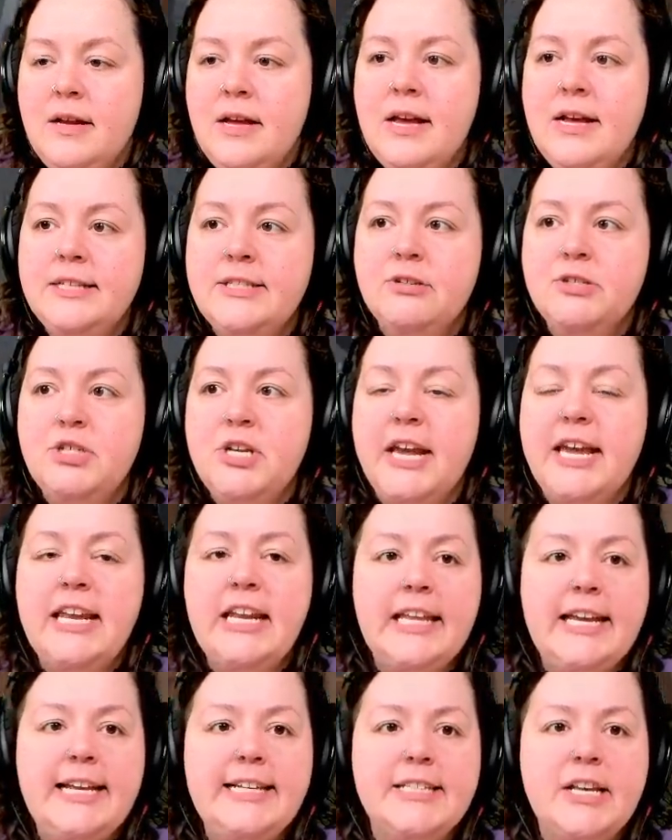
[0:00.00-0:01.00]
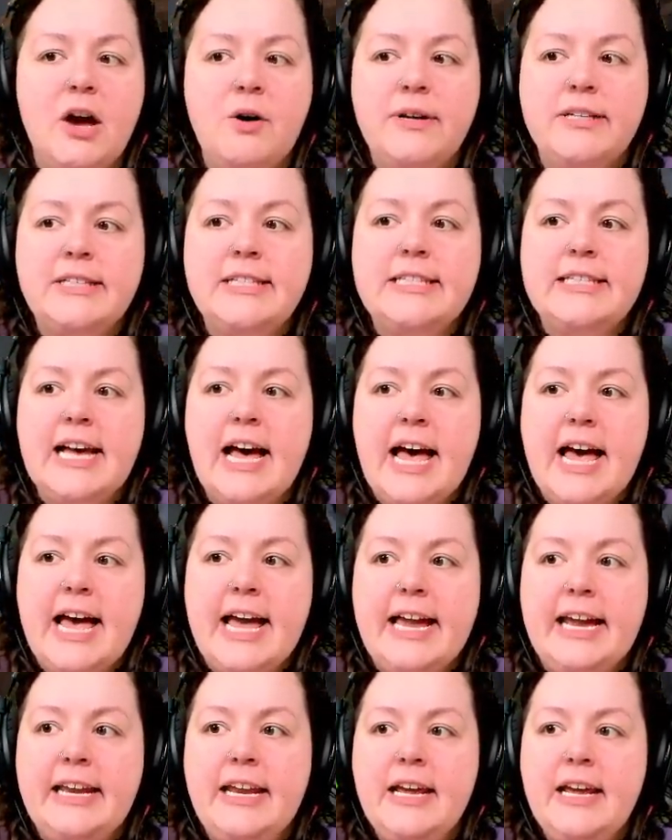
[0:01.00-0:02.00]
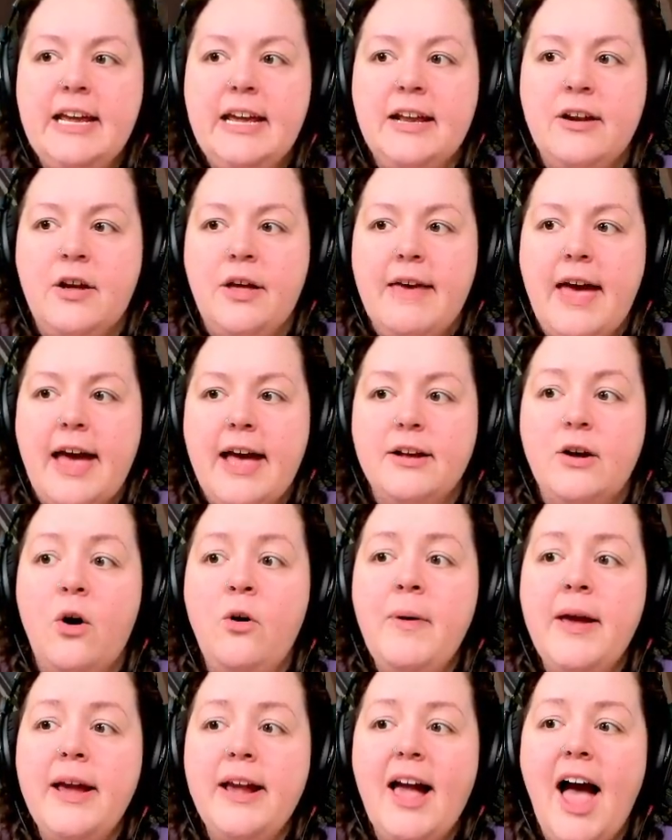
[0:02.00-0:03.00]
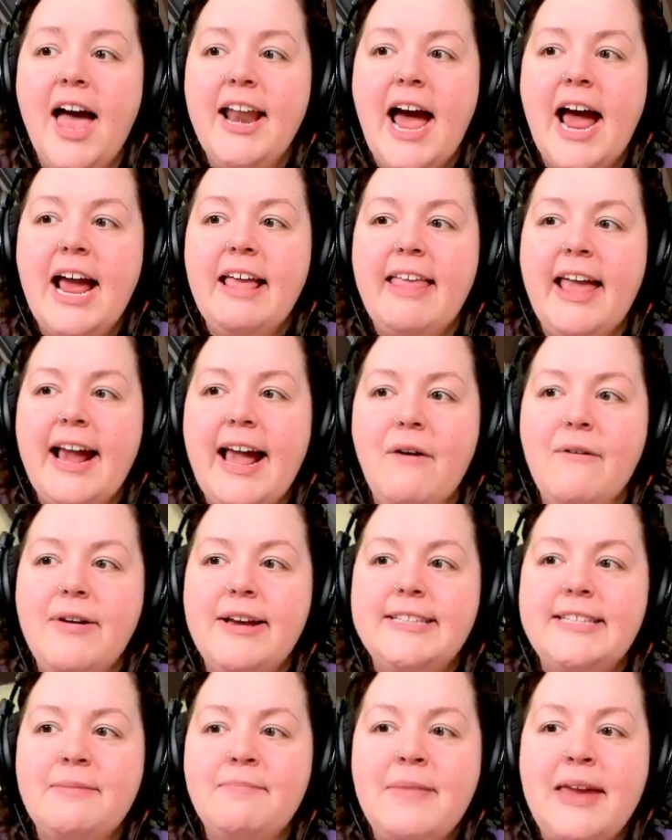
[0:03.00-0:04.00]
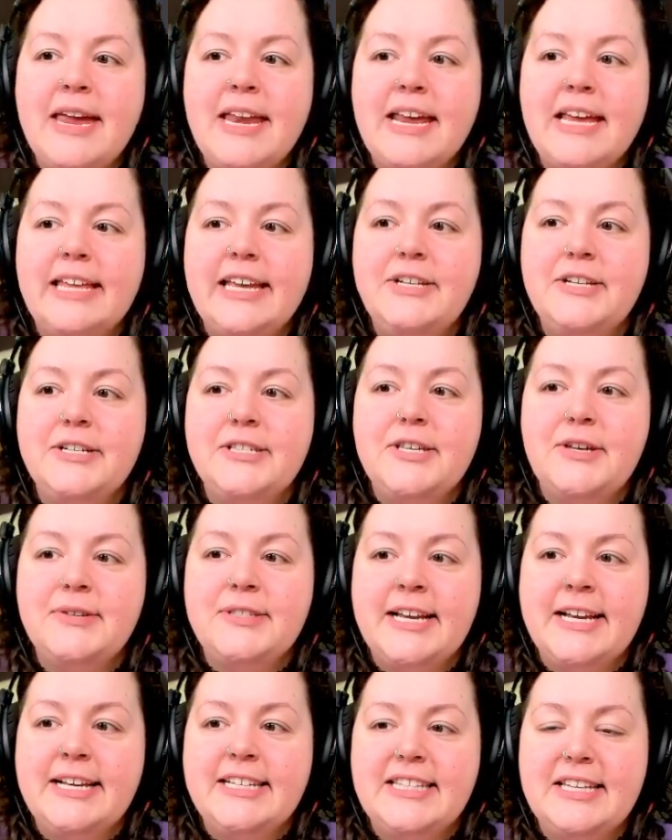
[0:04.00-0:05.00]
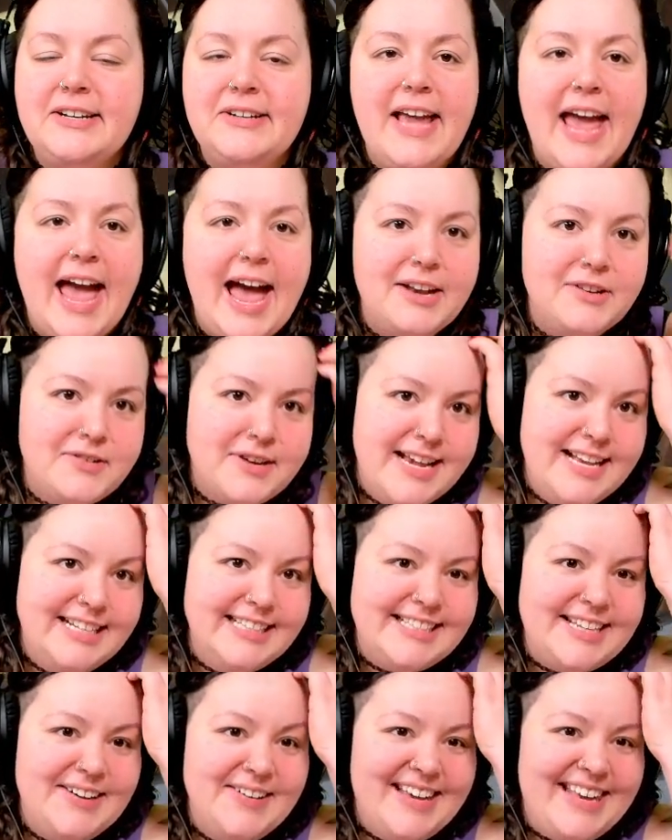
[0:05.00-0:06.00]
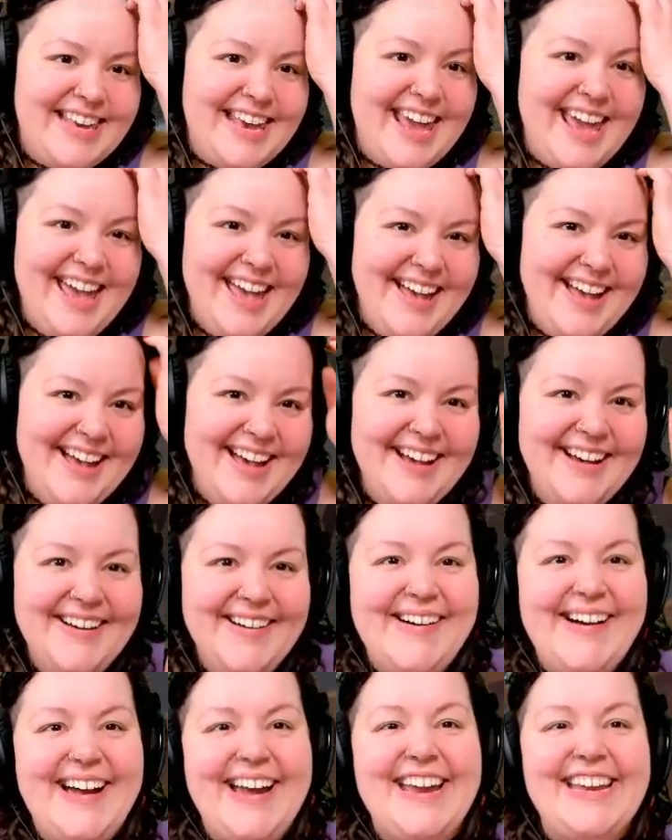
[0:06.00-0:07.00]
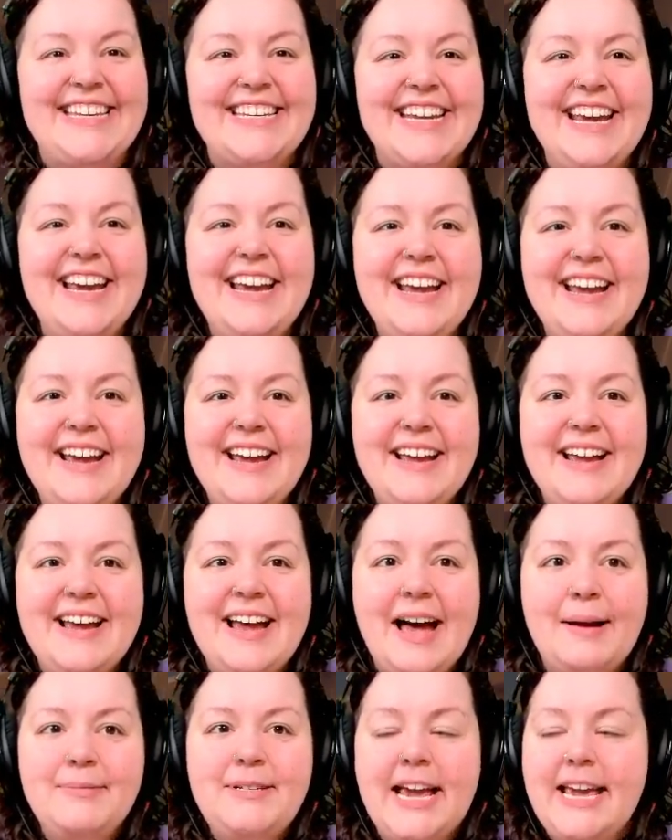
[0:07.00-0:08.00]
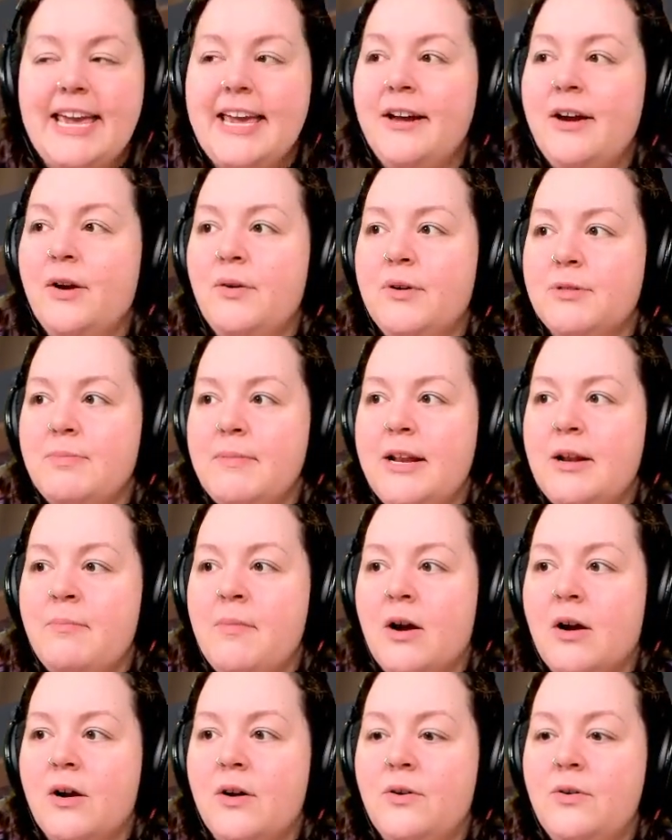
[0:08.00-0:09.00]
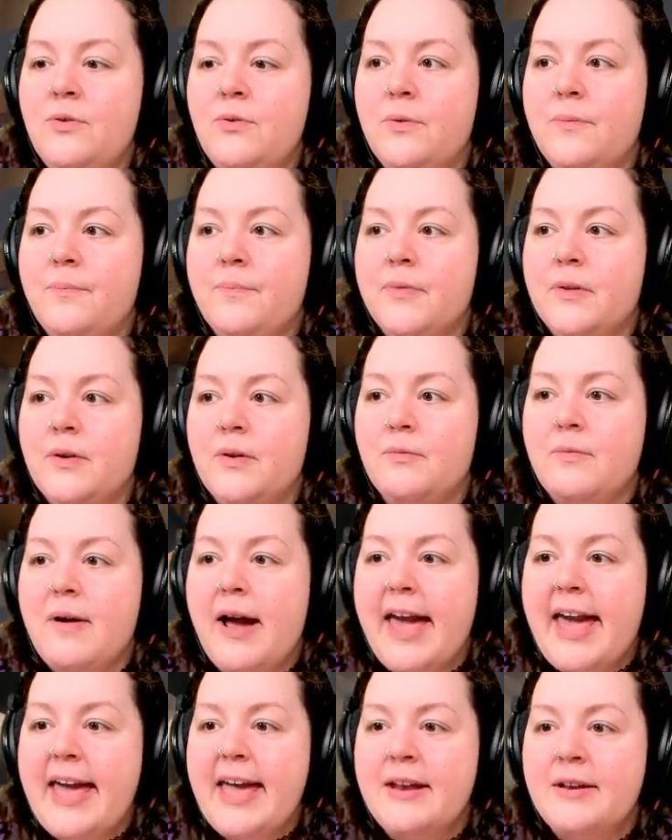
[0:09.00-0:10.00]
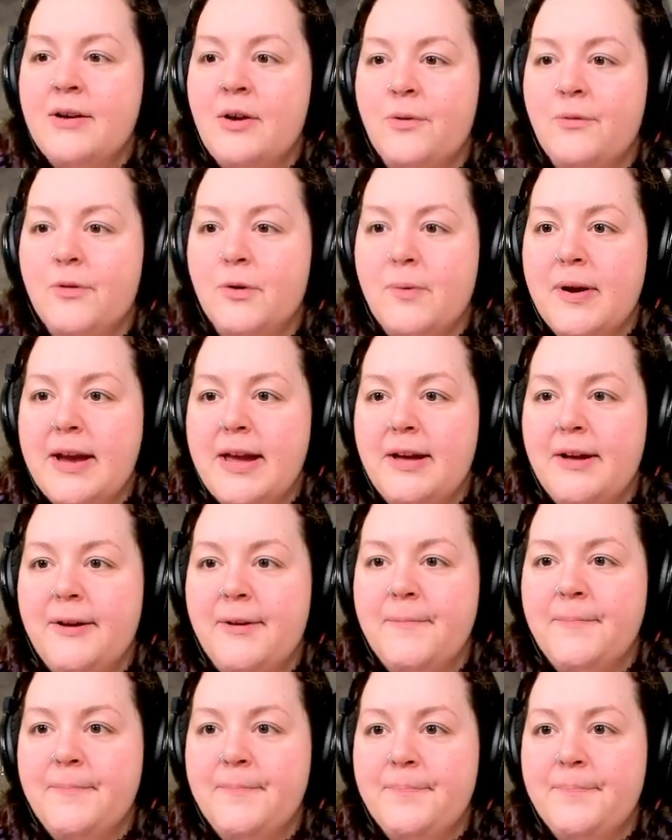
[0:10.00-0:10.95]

so she can at least go inside and all that oh my god i like how he's immediately just using his little cat tree he's so cute i'm taking her with me tomorrow right no for real